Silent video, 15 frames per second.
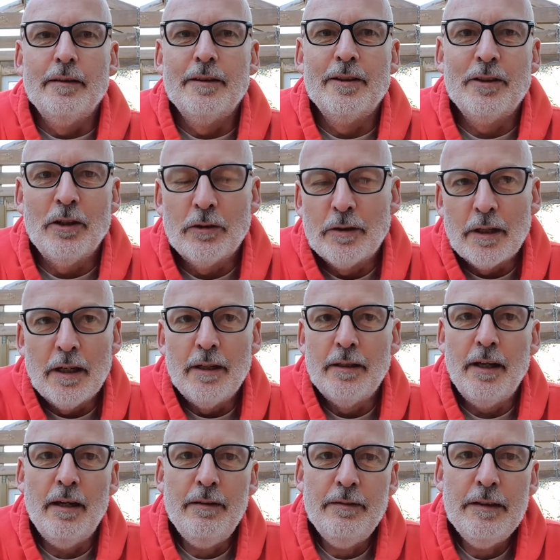It's Dr. Glenn
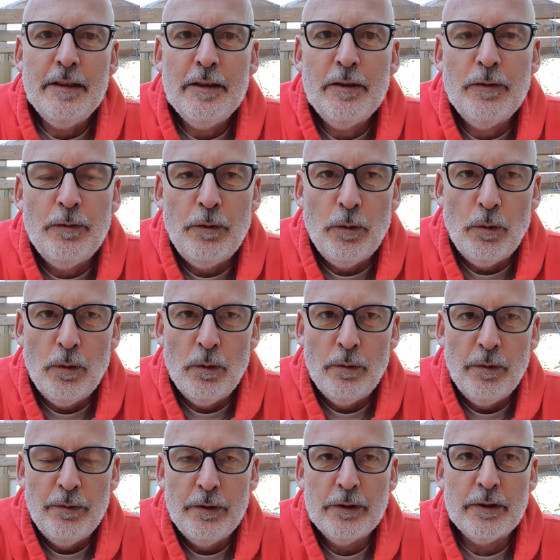Davies for
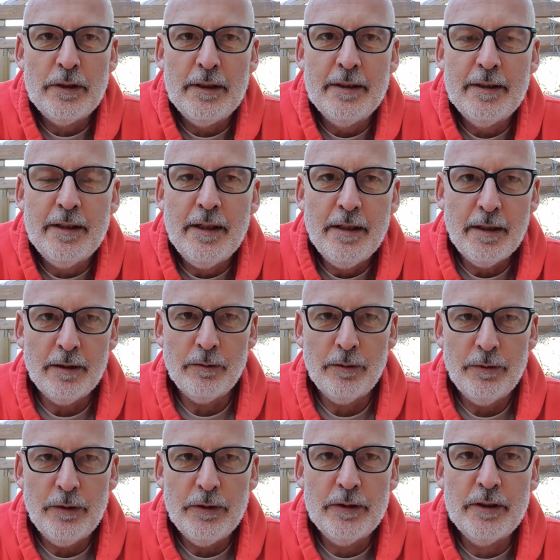Reversal NZ and
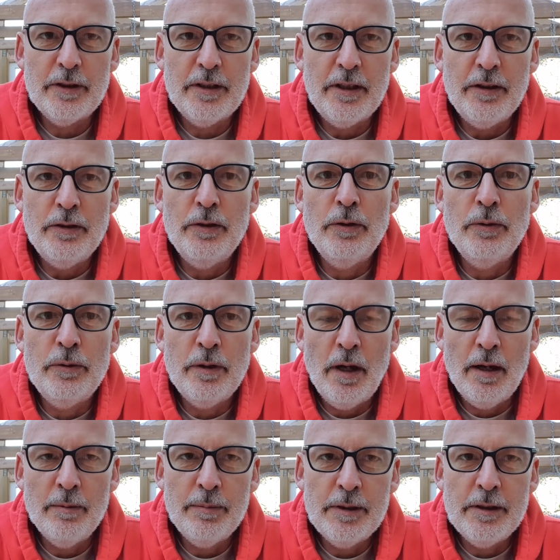Reverse T2
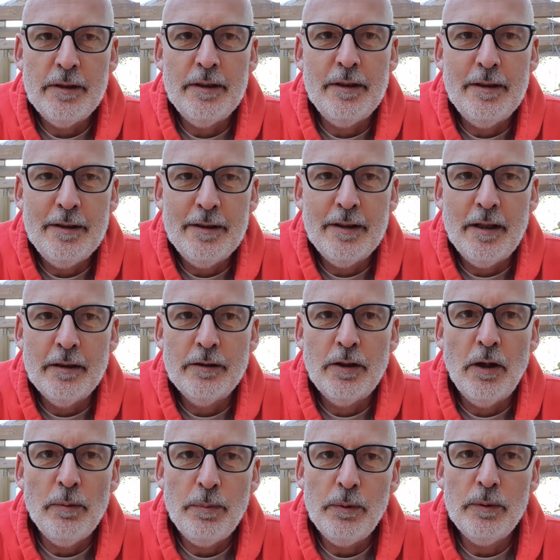Diabetes
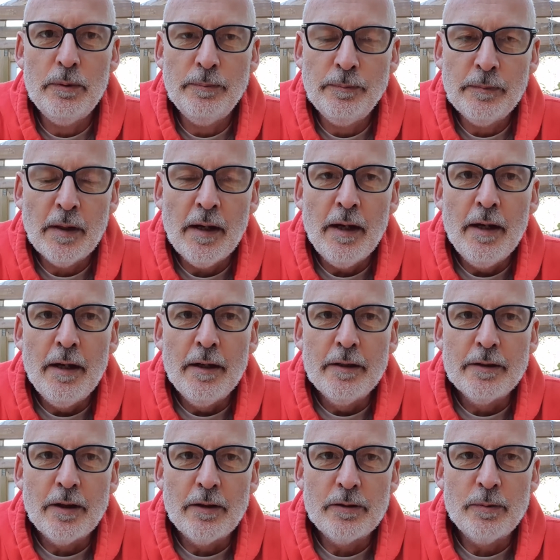Topor.
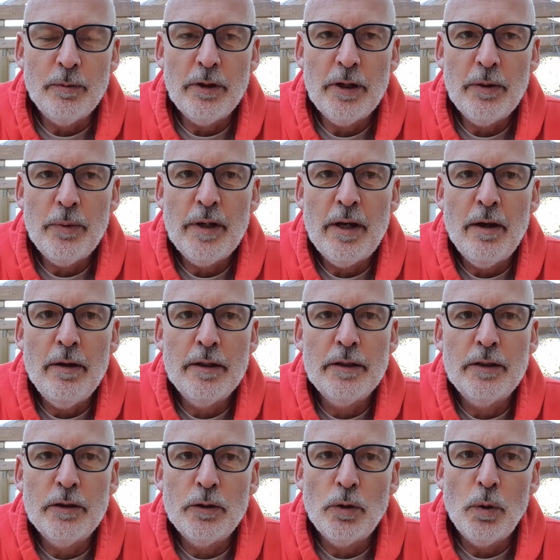So this morning we're going
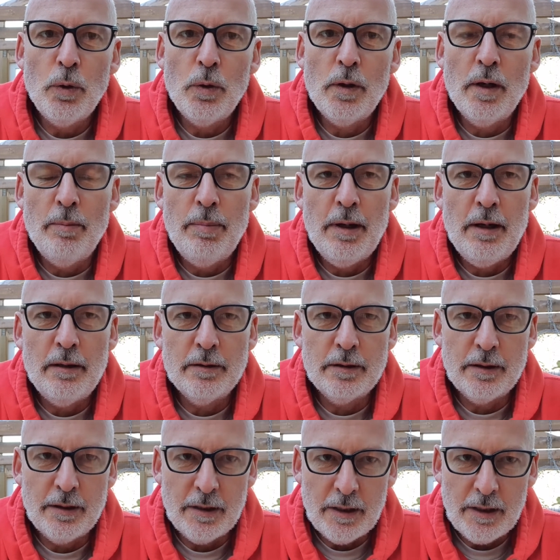to talk about
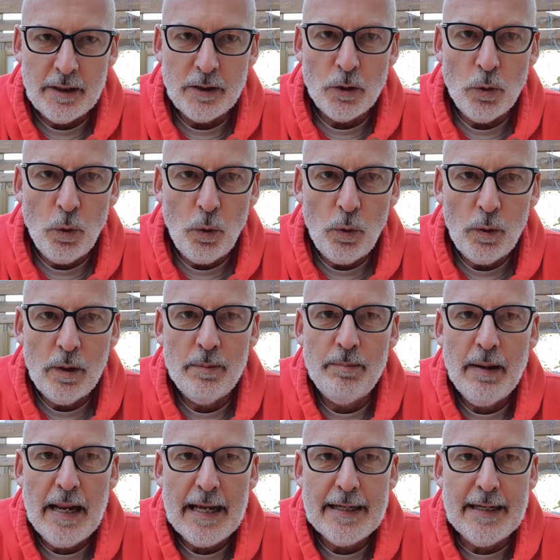the
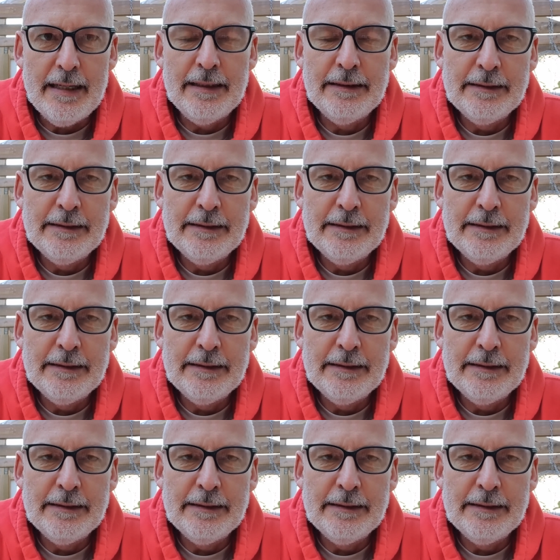gallbladder.